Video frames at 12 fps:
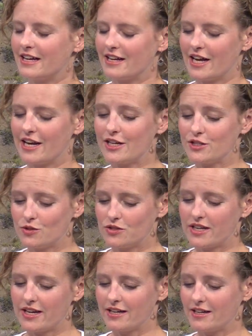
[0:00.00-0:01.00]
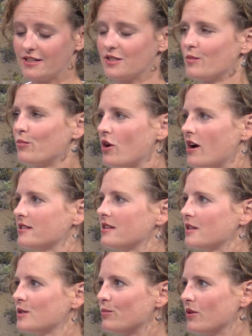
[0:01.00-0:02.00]
as you say, it is a
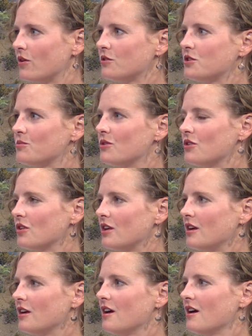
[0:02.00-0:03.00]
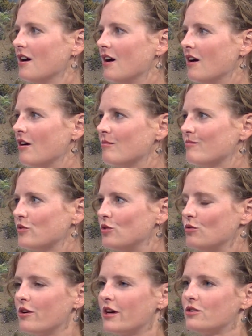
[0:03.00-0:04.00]
process, but ultimately
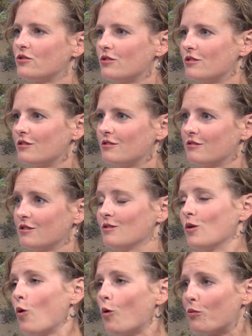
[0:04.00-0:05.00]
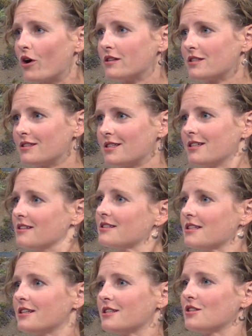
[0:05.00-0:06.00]
you guys the whole process
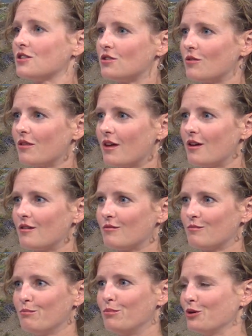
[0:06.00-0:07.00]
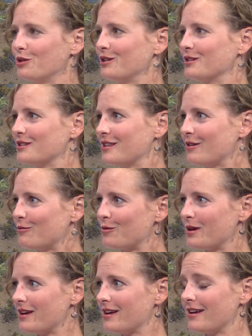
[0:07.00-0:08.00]
exists so that buildings that
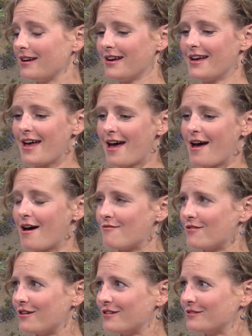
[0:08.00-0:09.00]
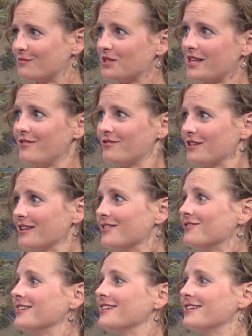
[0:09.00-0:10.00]
we have are safe to
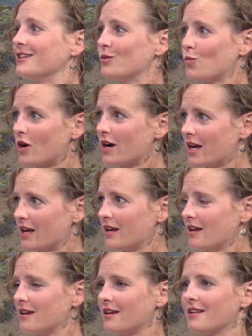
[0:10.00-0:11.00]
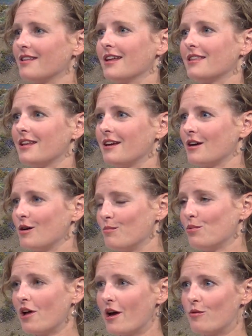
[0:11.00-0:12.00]
live in and work in, and that they
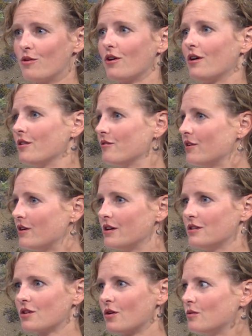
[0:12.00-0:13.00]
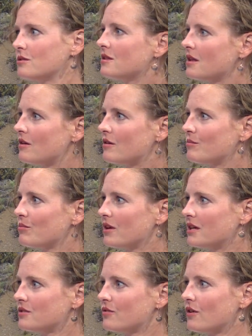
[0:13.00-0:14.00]
comply with all the various codes that are in
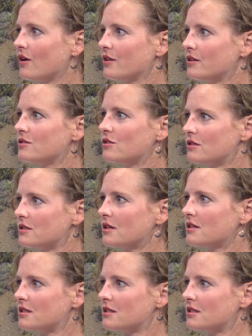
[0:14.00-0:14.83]
place for all these jurisdictions.